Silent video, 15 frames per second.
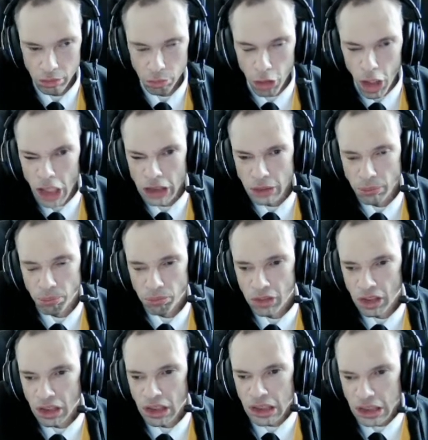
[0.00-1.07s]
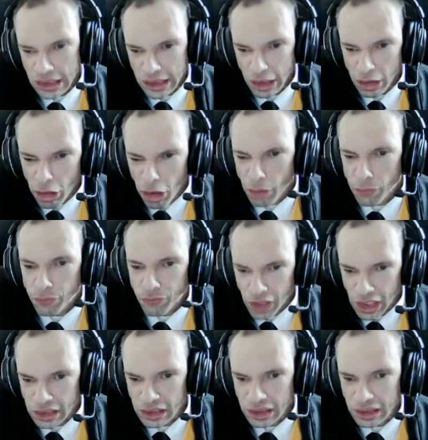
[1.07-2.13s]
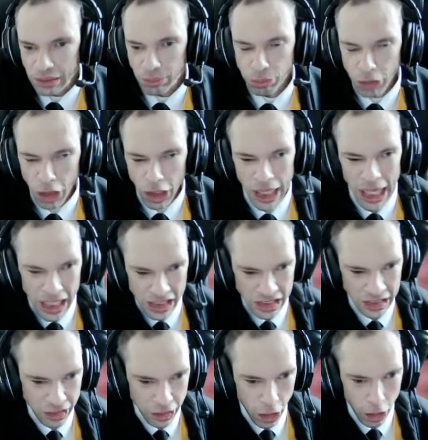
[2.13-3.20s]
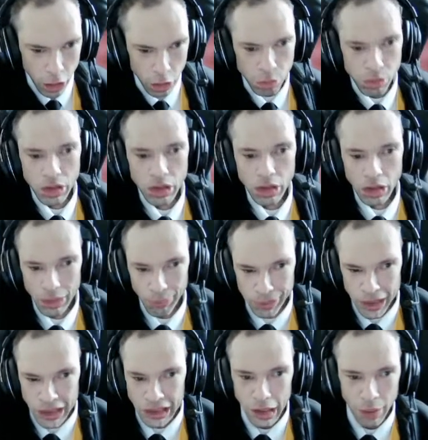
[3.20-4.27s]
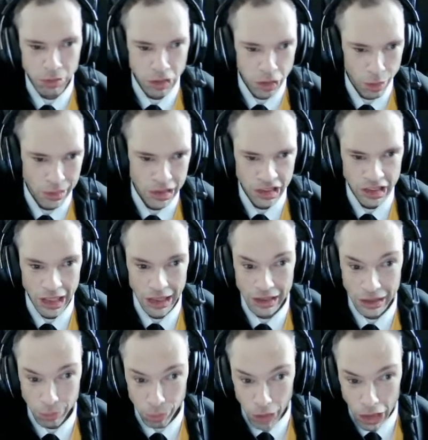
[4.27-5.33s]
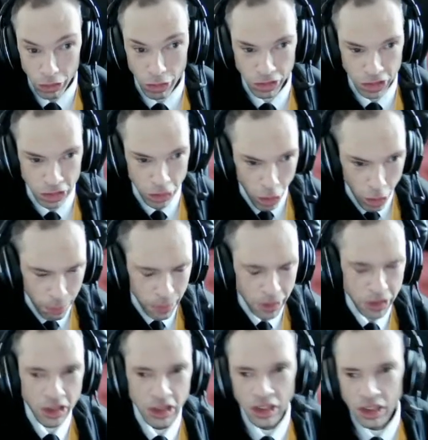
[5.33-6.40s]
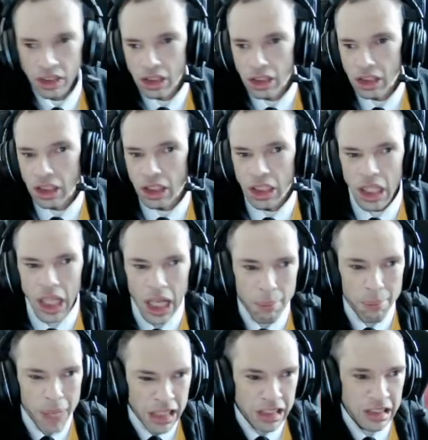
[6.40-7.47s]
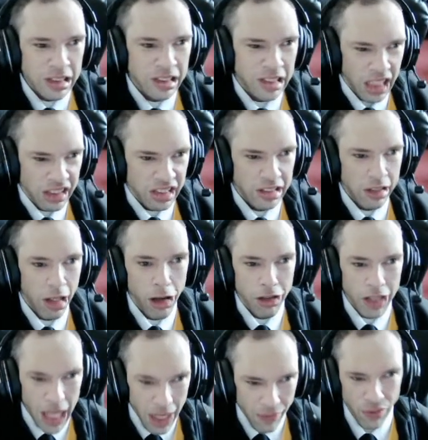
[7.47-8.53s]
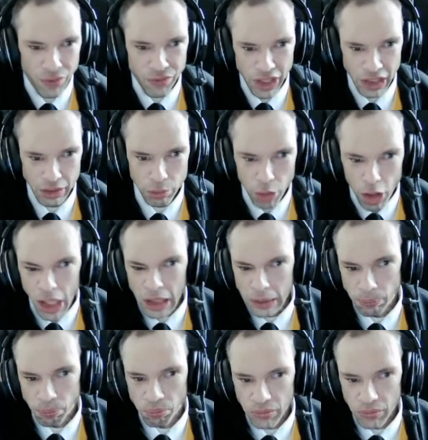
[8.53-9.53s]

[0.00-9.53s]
Right? There's a lot of things what hacks know, plus I'm Thomas the Tank as well on top. It makes sense on everything, right?